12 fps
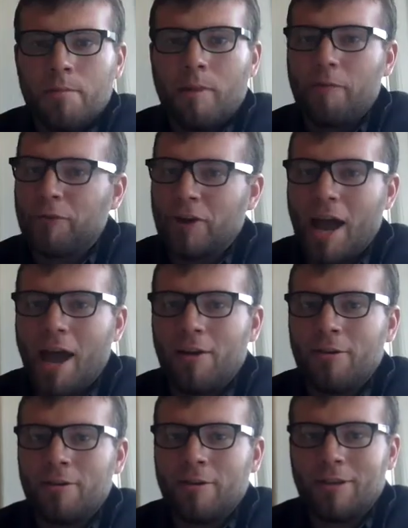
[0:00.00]
But for
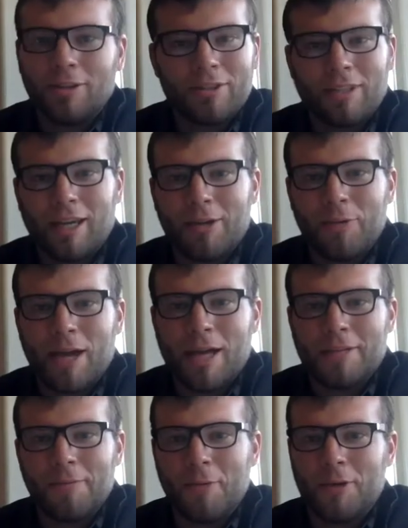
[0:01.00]
now, it looks like we
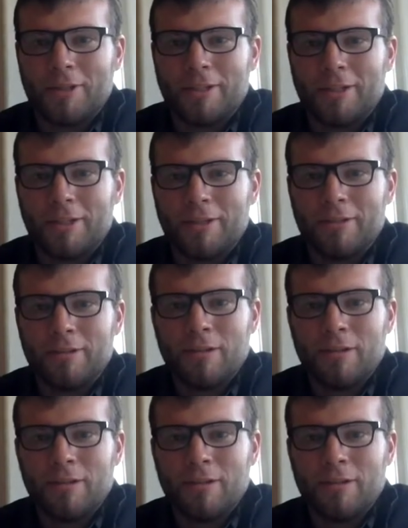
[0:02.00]
got some work to do.